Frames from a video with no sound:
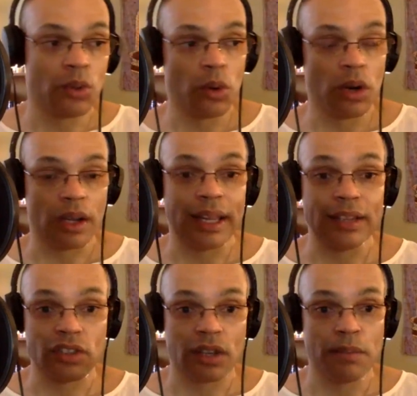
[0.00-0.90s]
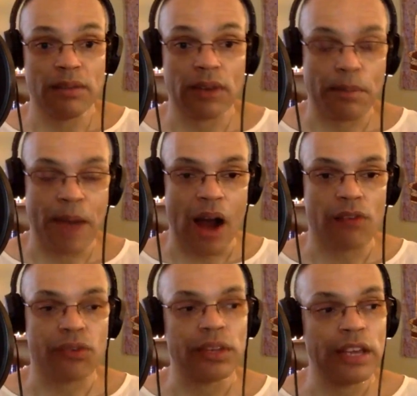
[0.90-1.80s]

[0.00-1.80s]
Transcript: to work, and it could be very powerful.